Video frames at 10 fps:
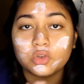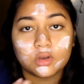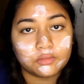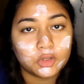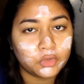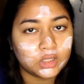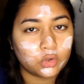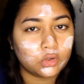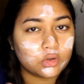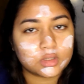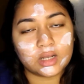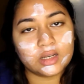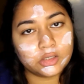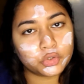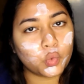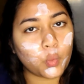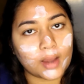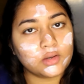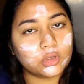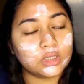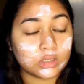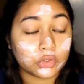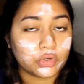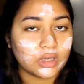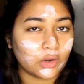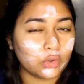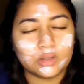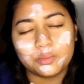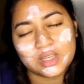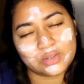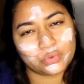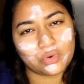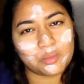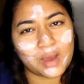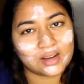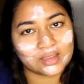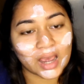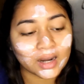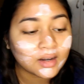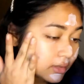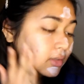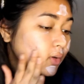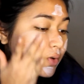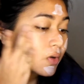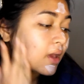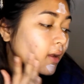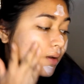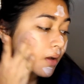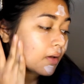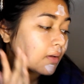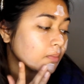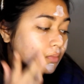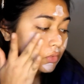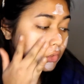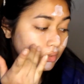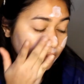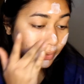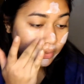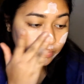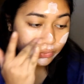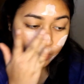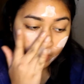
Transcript: if the video looks a little too white or a little too yellow, then please do not mind that. So yeah, now I'm just going to